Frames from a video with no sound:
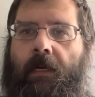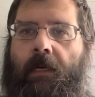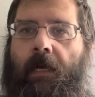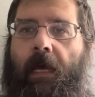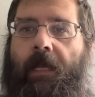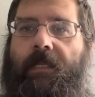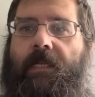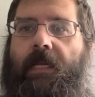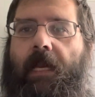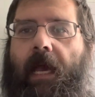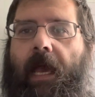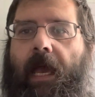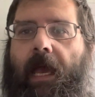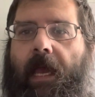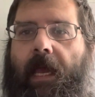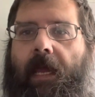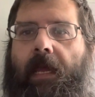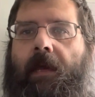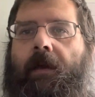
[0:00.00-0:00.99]
And
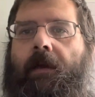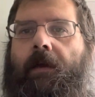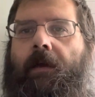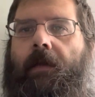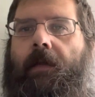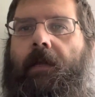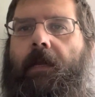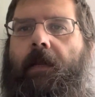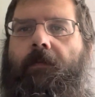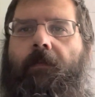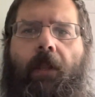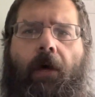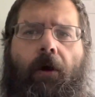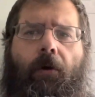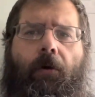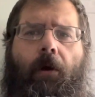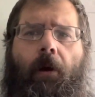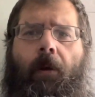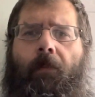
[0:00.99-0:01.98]
today, even
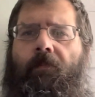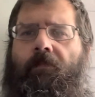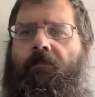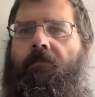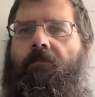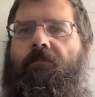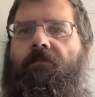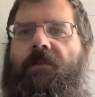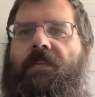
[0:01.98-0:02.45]
though I'm